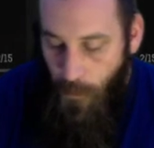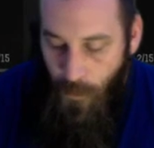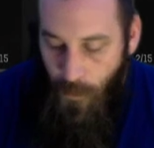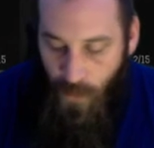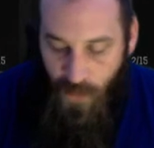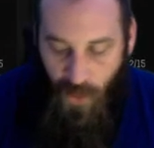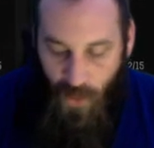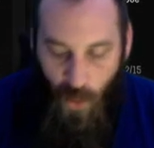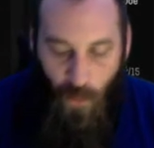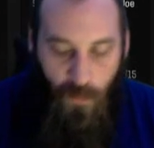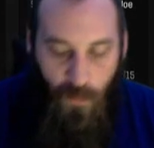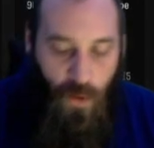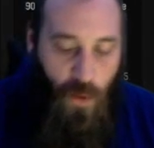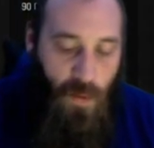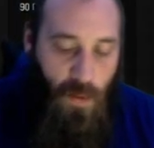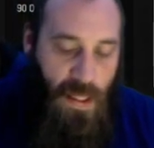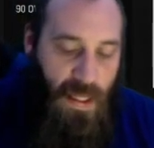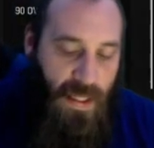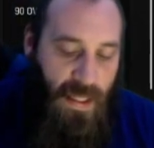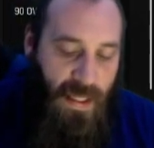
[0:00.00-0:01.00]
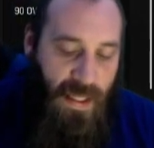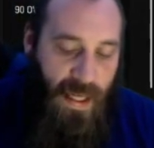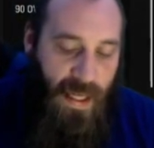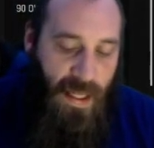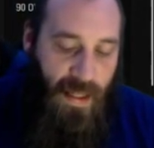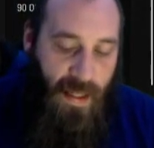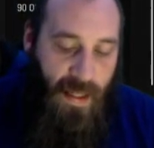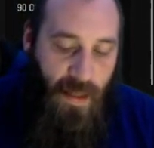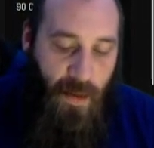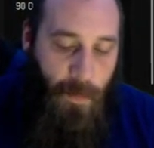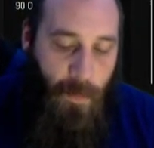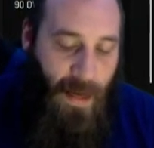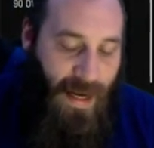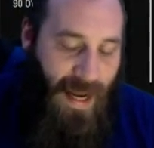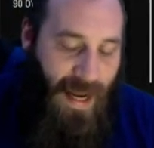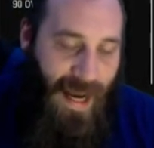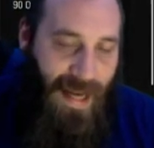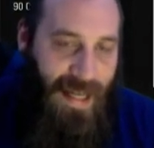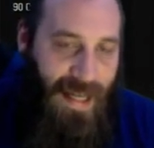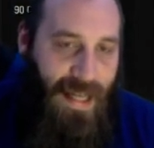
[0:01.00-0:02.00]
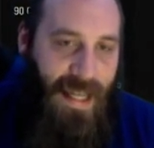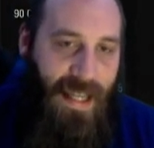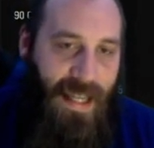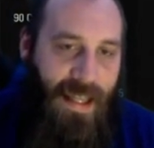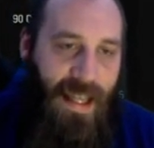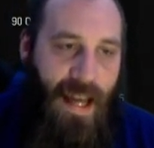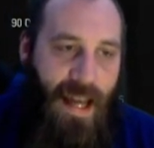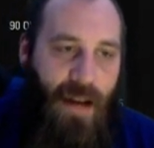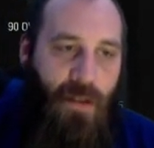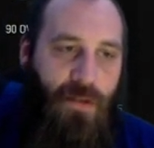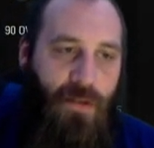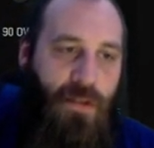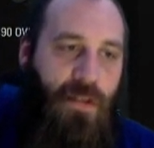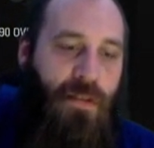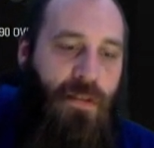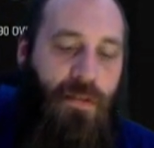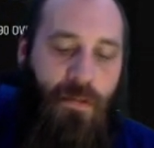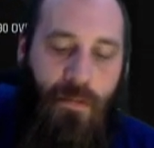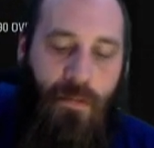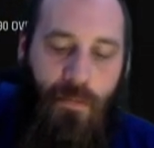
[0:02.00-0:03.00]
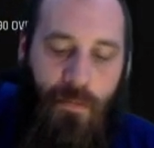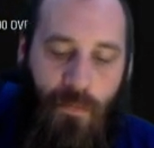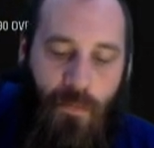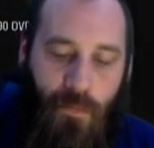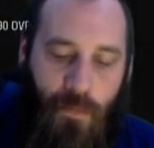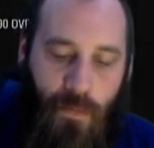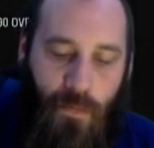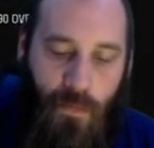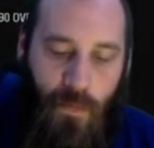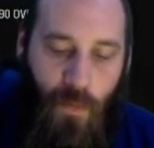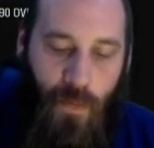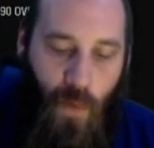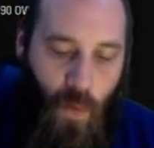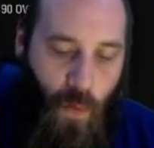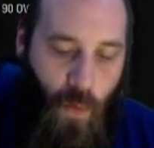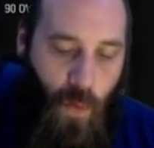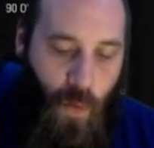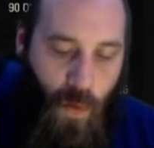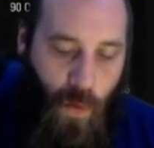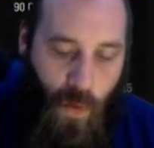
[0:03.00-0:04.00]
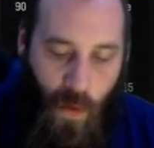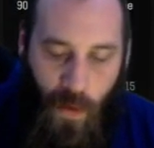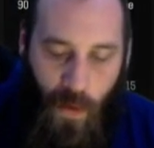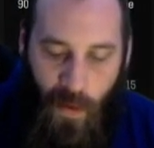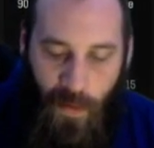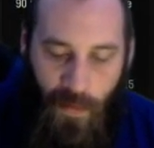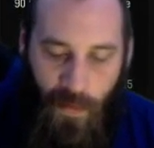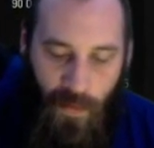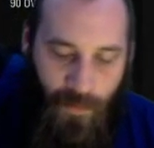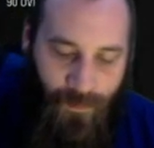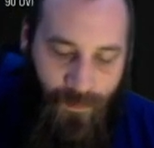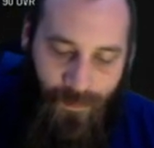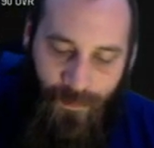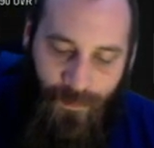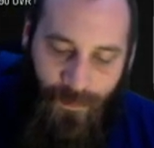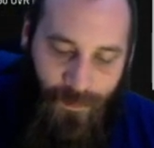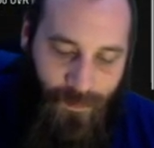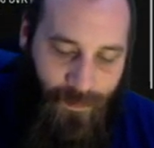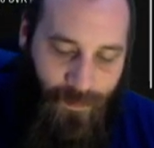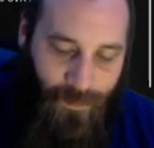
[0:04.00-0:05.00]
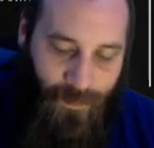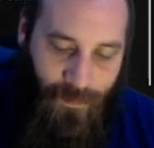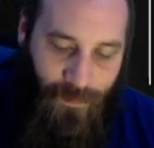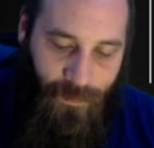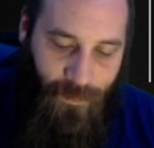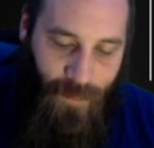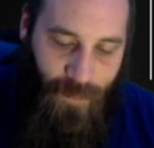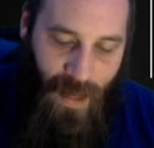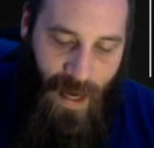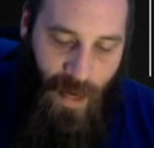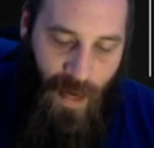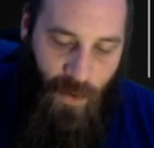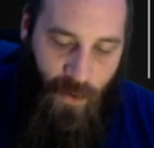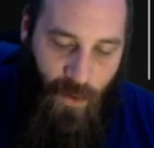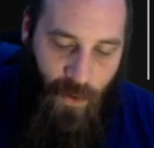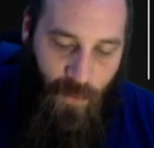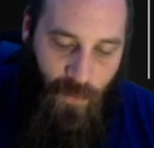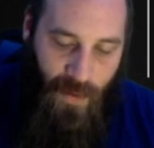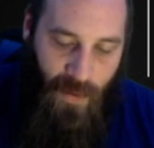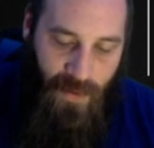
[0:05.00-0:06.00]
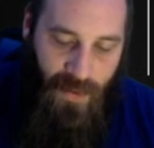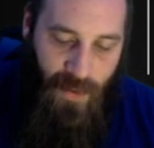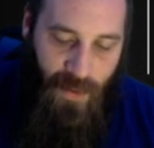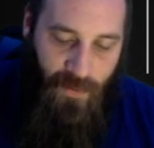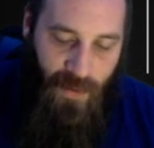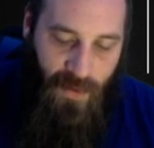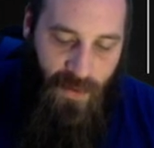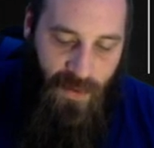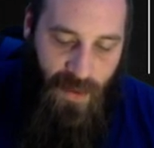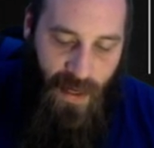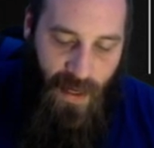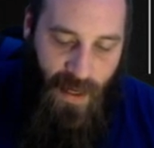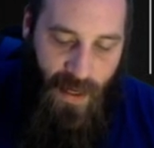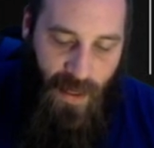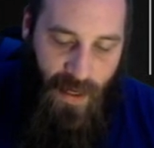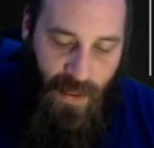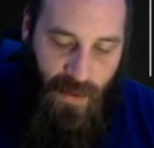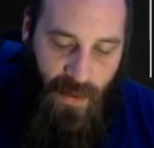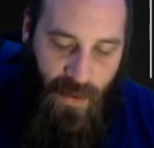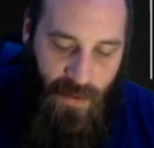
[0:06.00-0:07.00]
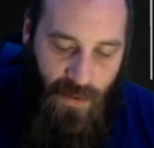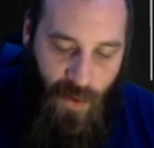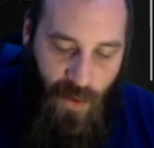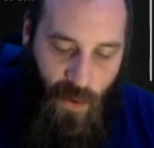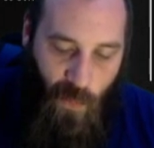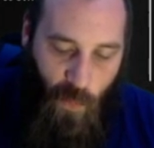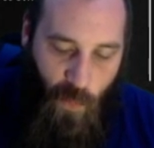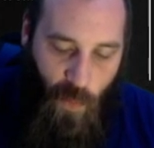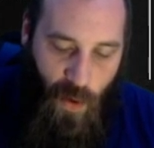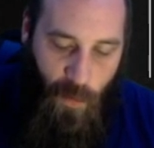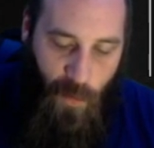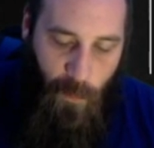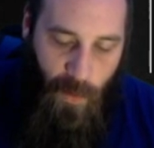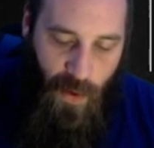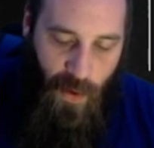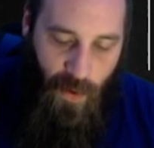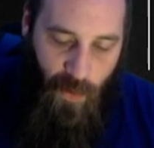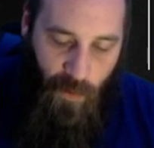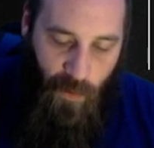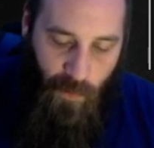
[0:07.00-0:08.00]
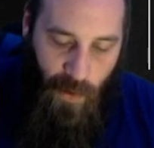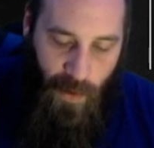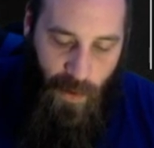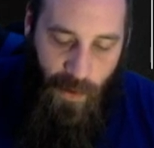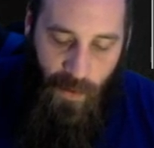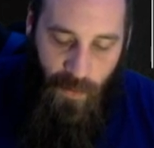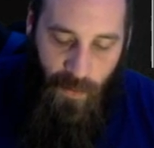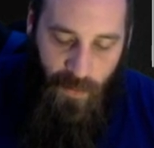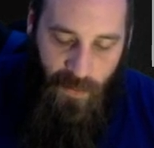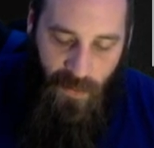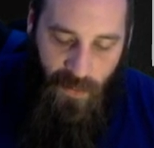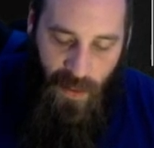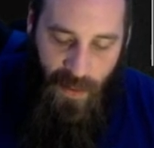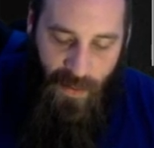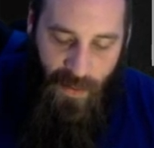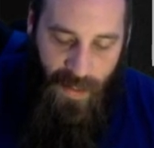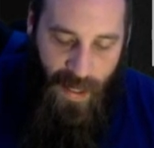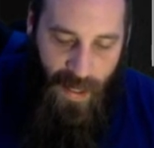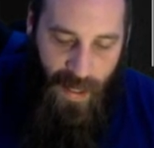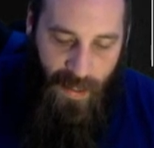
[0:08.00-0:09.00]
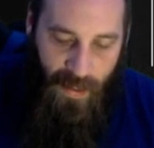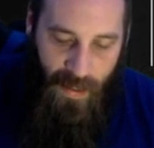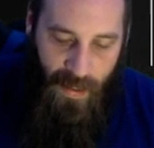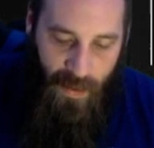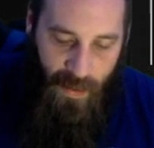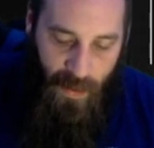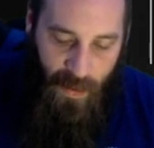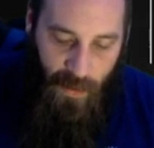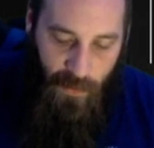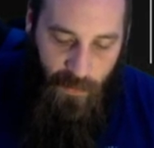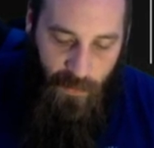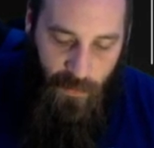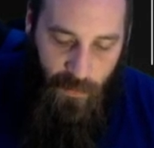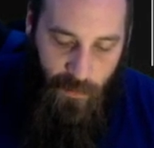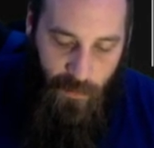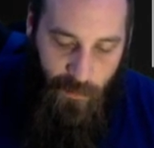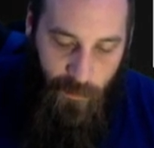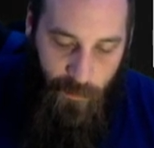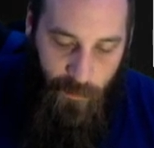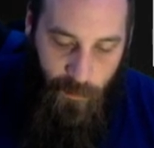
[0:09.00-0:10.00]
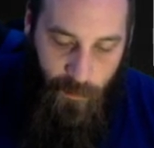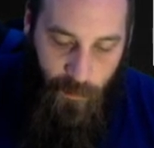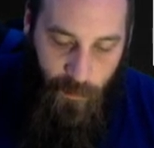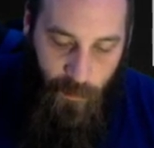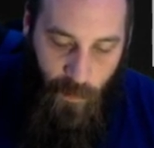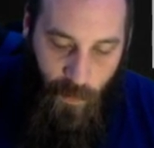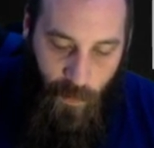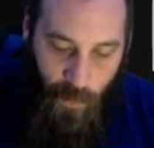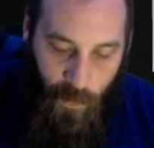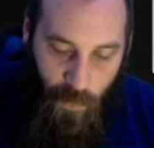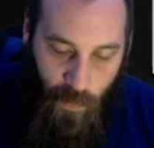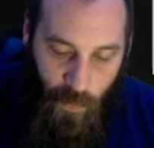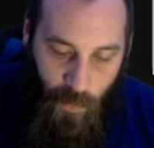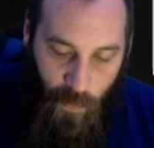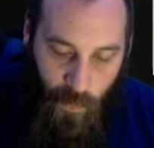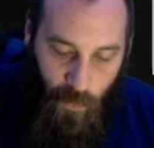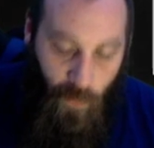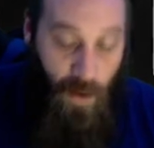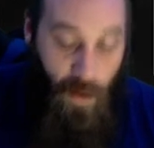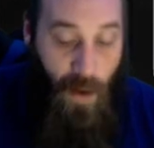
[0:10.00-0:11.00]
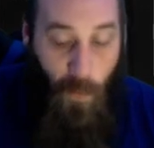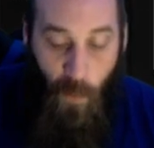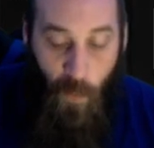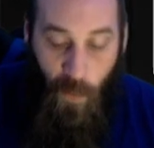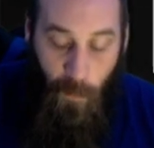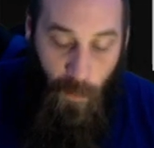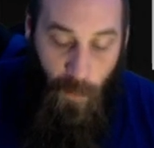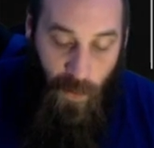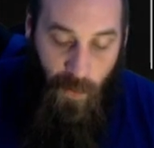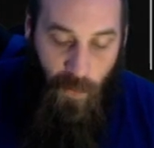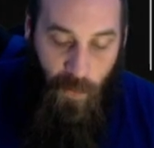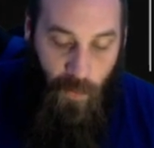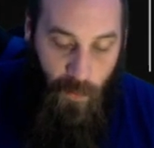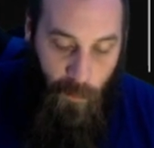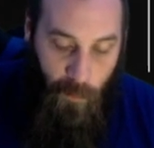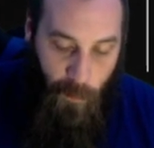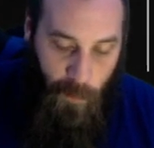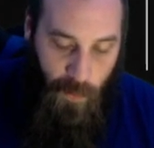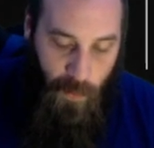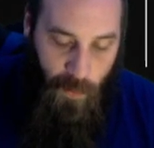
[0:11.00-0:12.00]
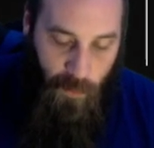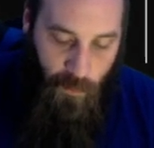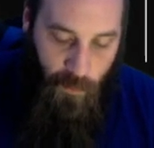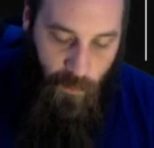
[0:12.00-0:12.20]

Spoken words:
So if you can get them at 80,000, or I don't know, let's go one better, right? Let's say 90,000. Well, not one better, but